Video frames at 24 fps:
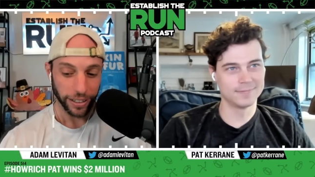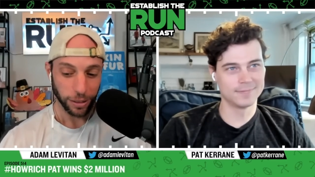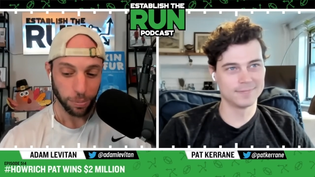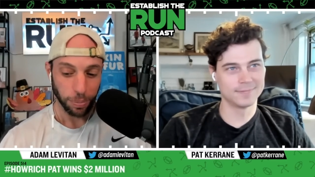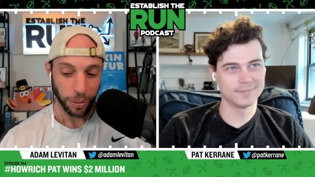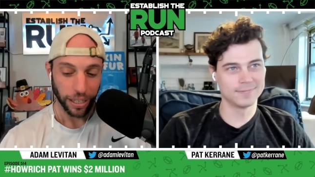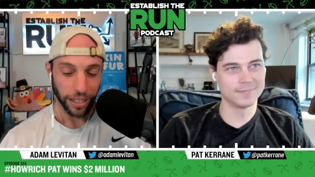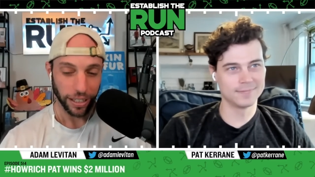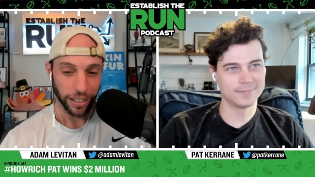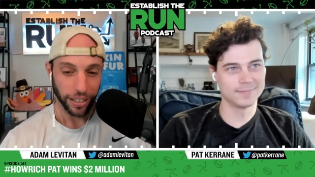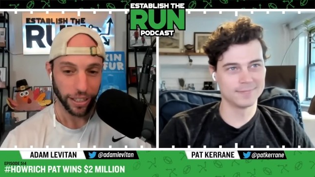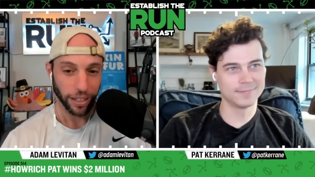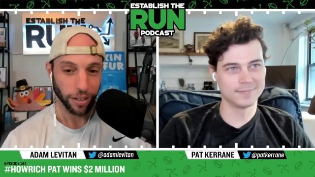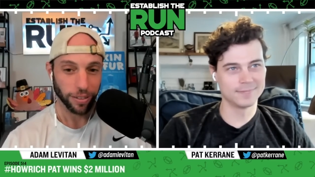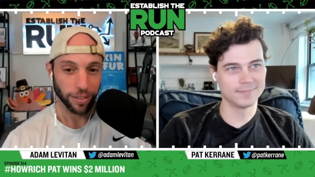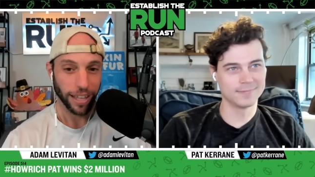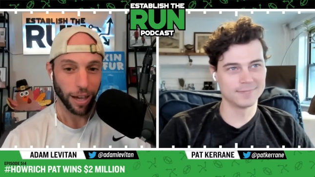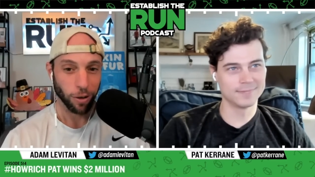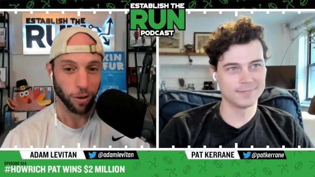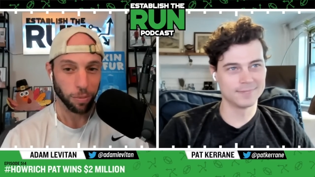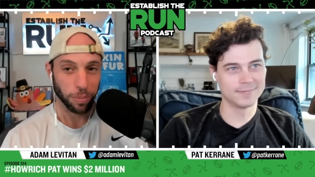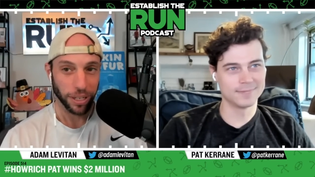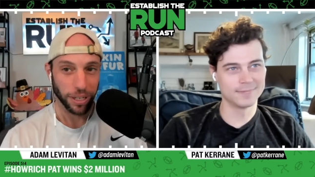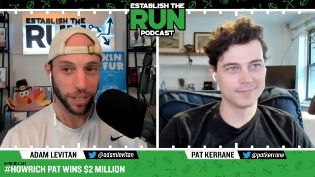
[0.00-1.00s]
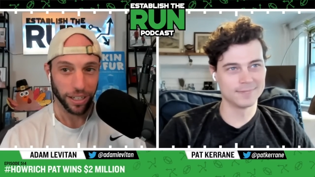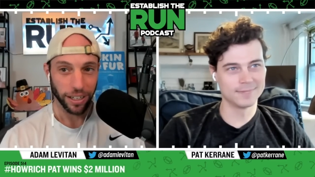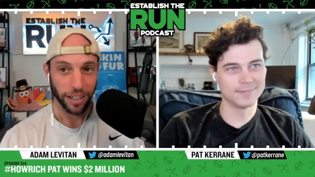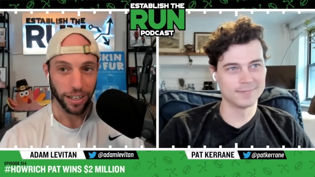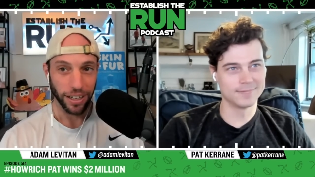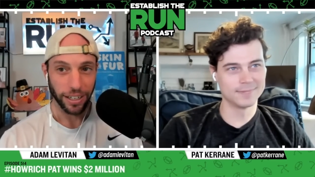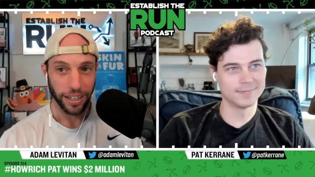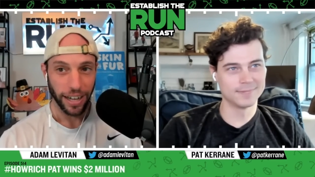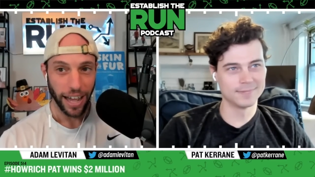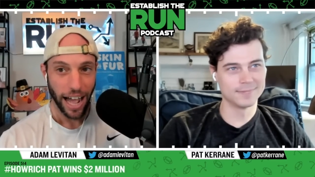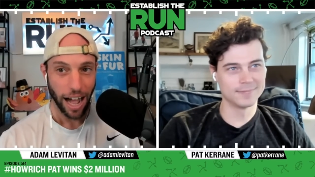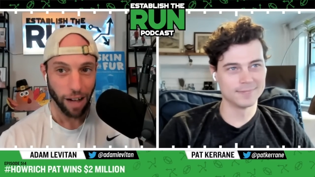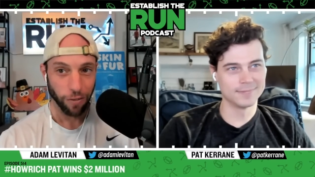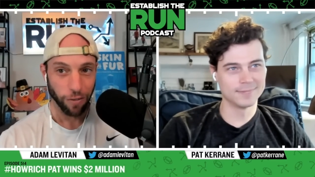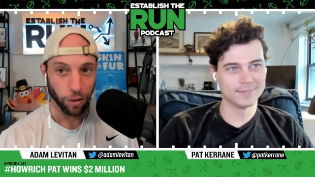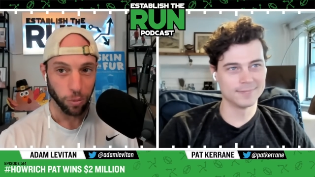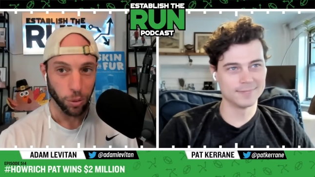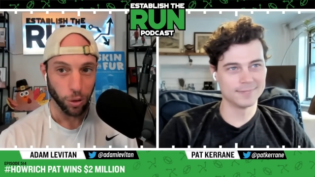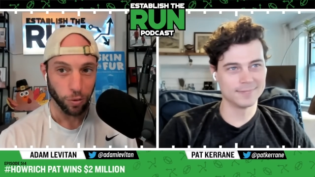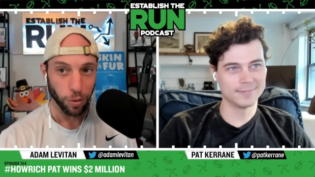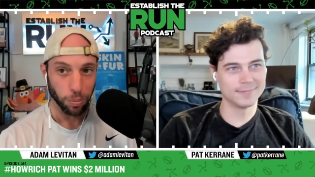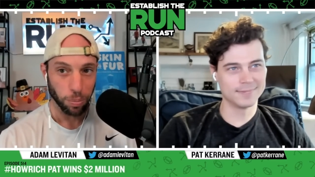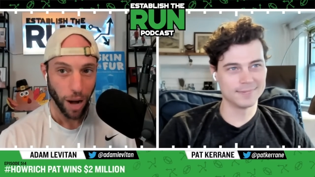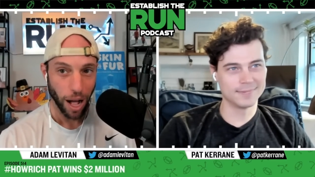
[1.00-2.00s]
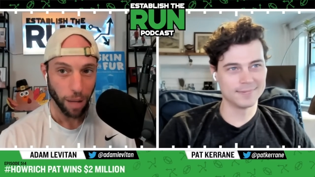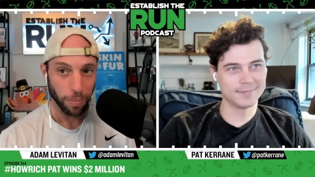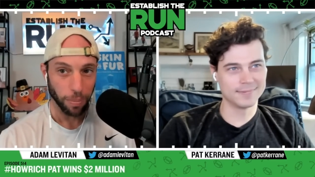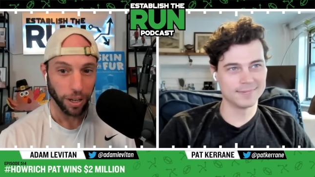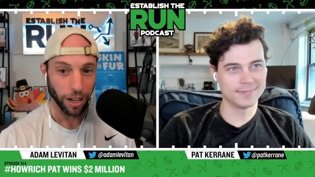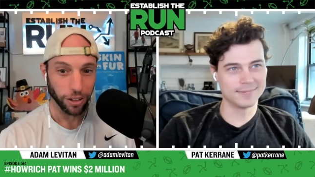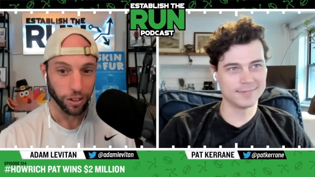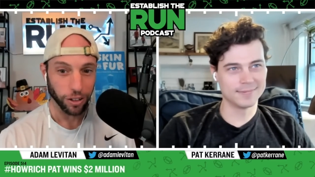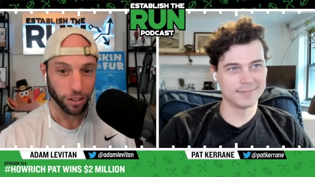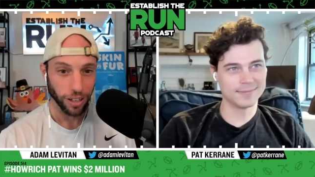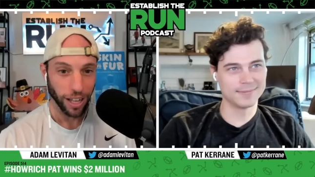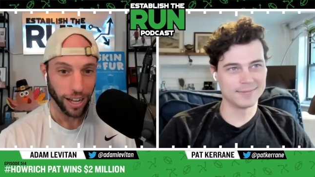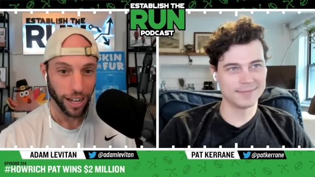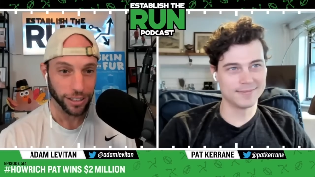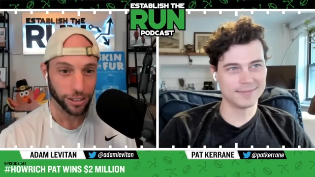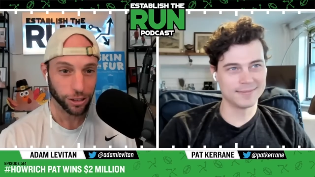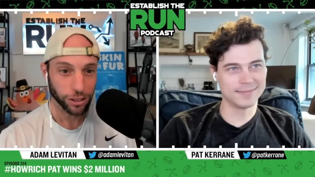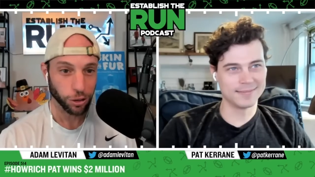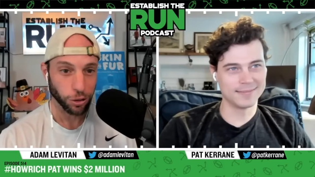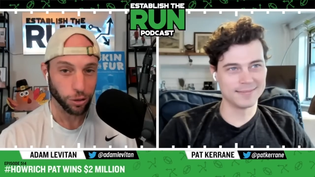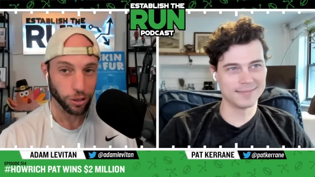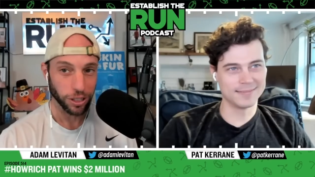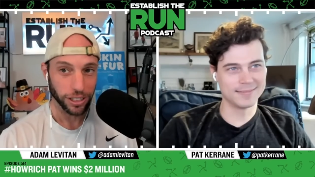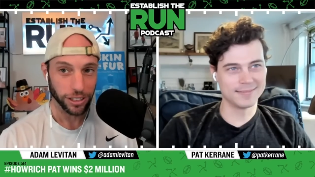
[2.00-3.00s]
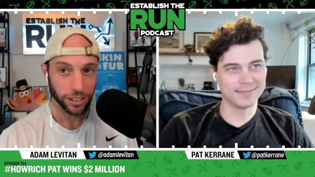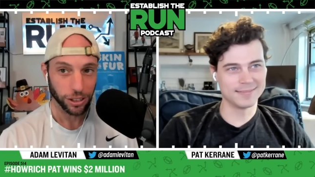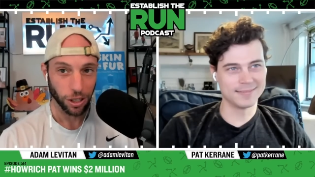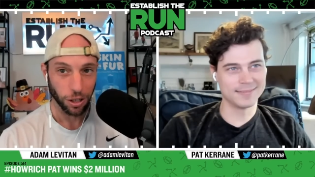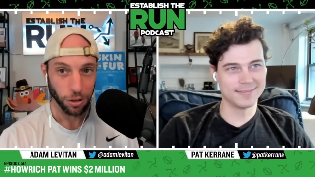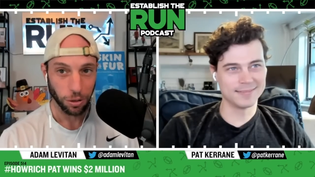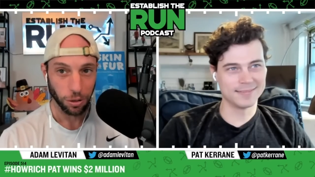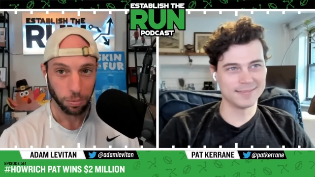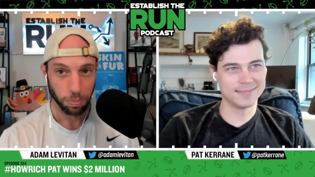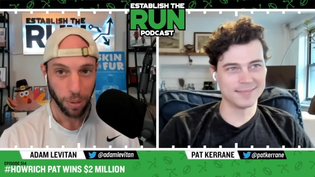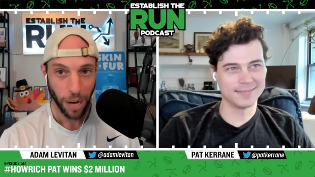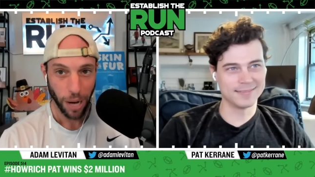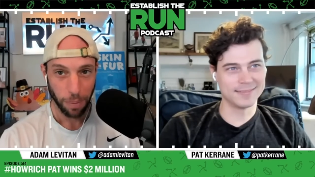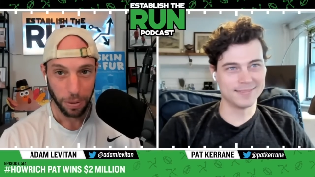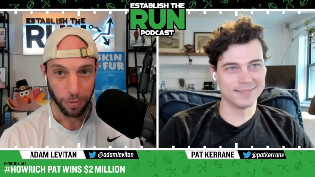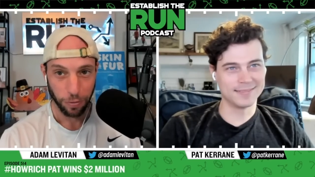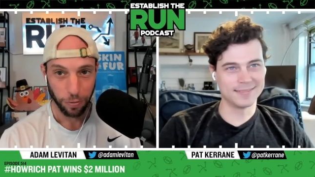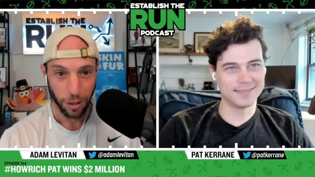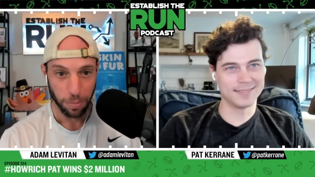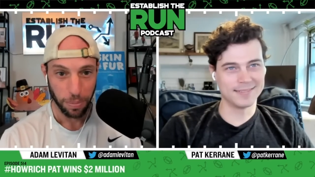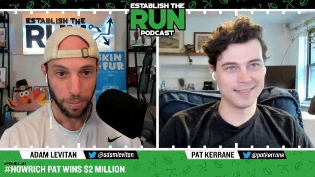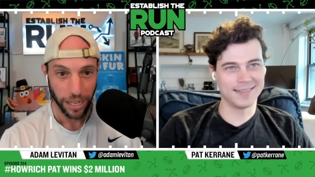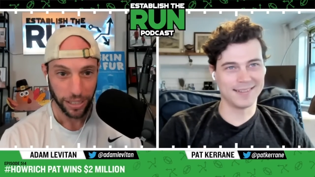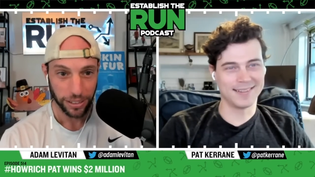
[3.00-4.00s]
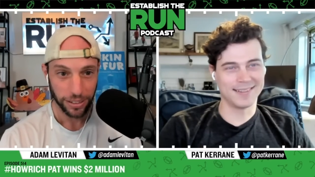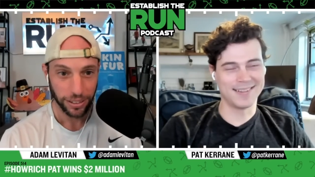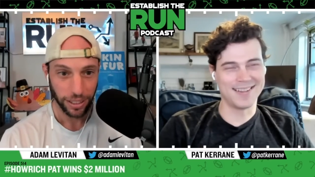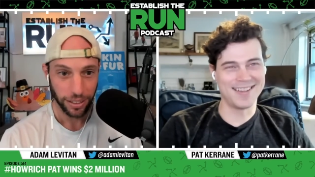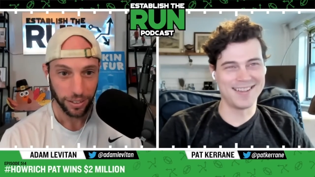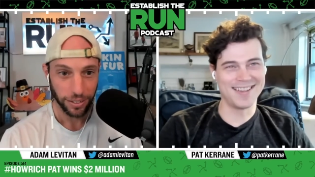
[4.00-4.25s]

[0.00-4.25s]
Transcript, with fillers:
Speaker 1: But you know, that would have been a, an alpha move and probably under a lot of scrutiny. So probably for the best.